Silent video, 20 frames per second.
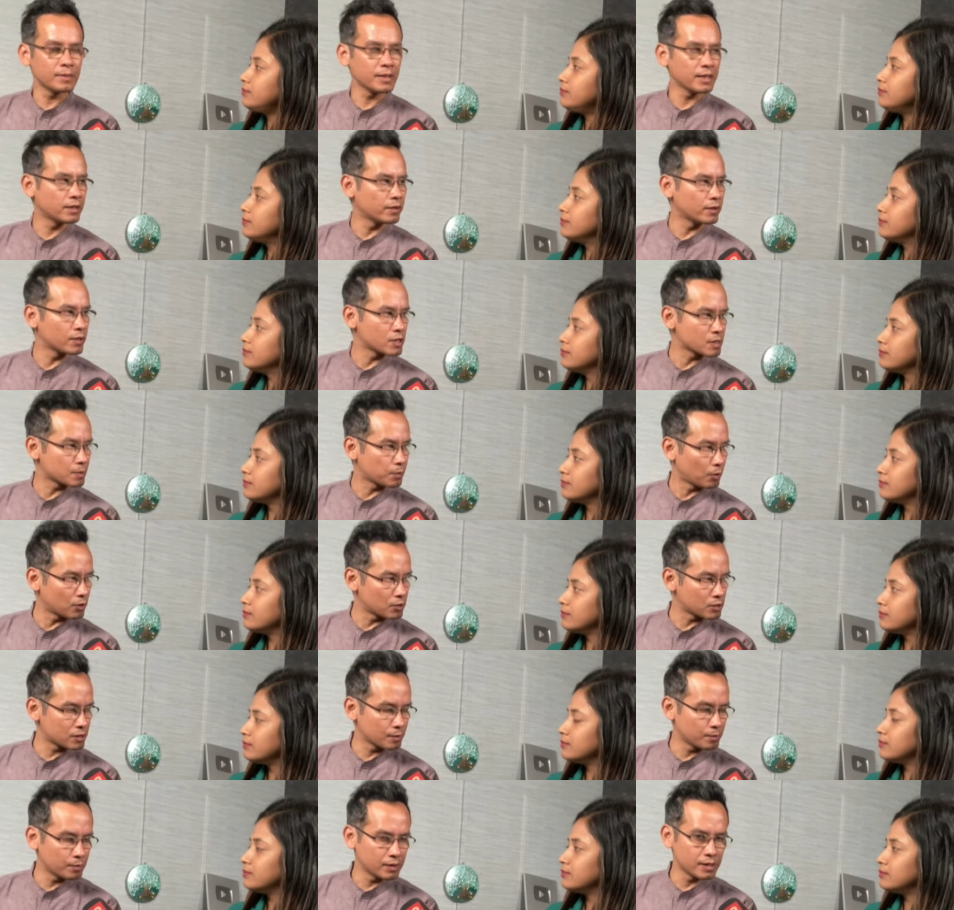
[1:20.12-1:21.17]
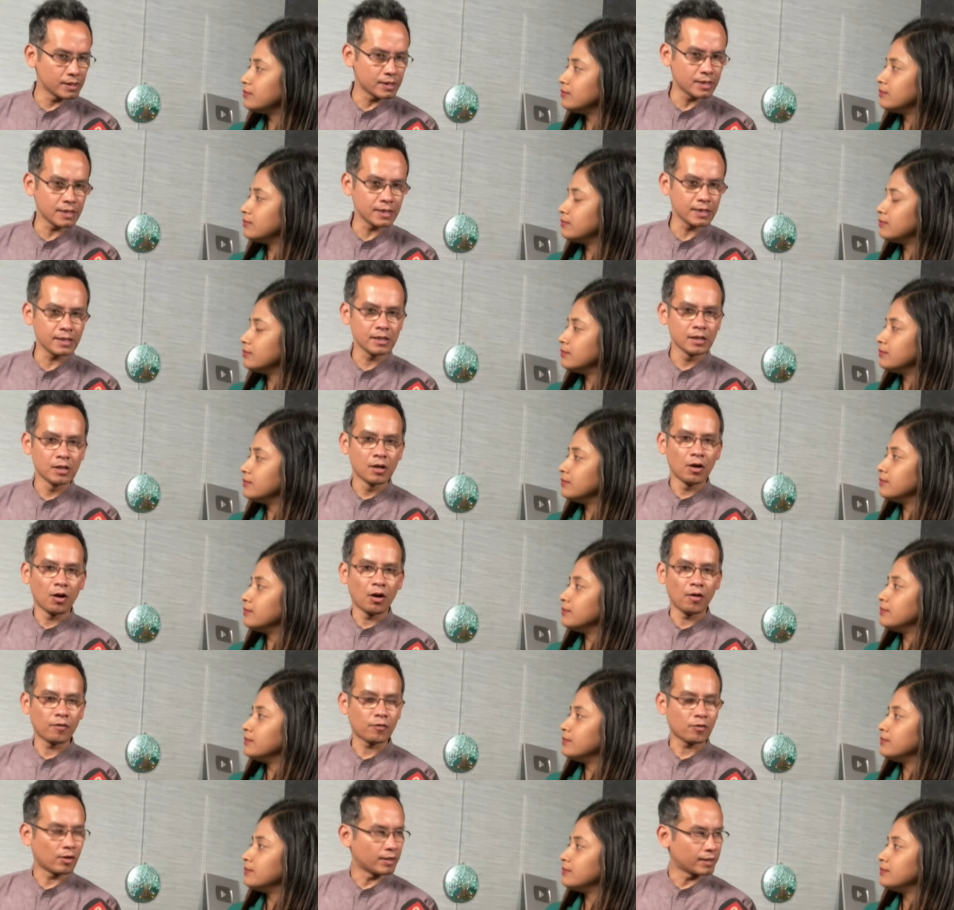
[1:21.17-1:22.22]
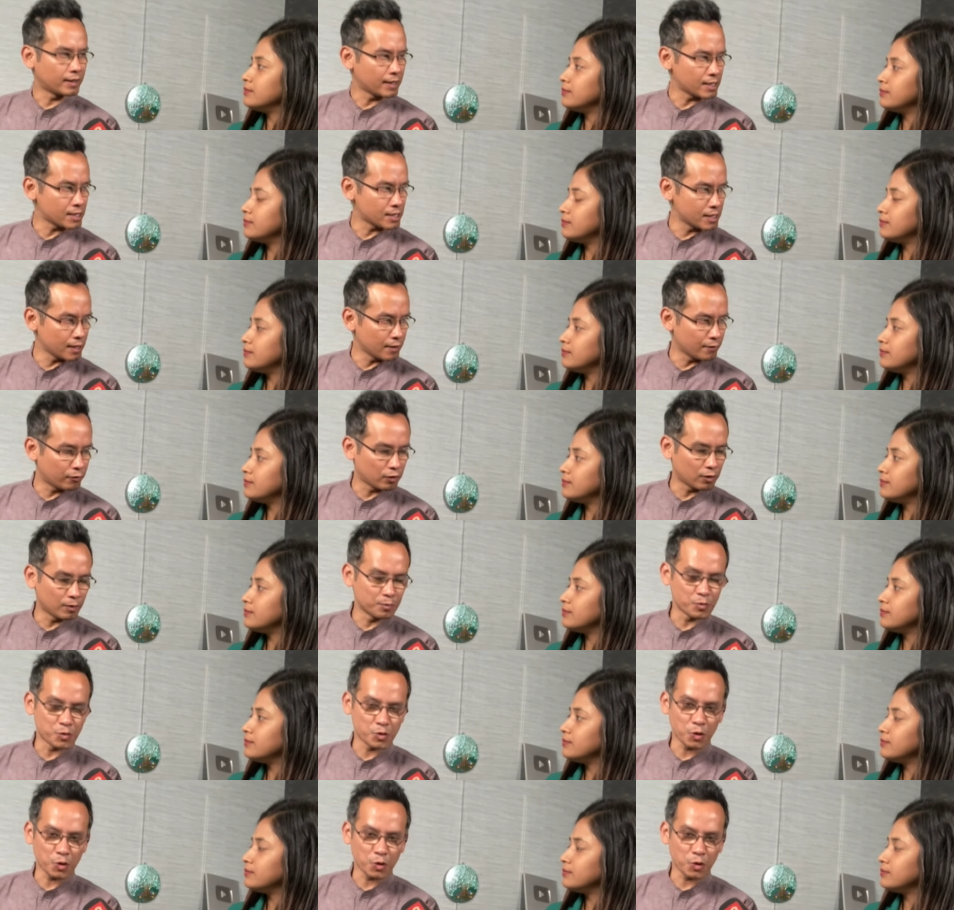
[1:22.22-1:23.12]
Speaker 1: me the responsibility of contesting from